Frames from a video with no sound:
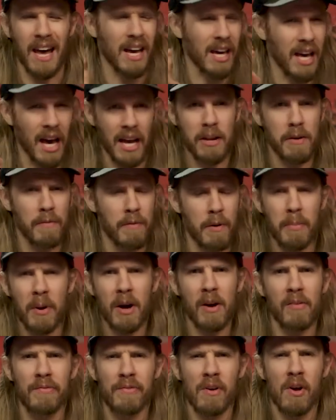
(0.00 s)
kind of
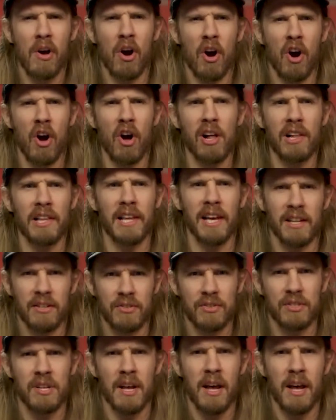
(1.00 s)
above all else.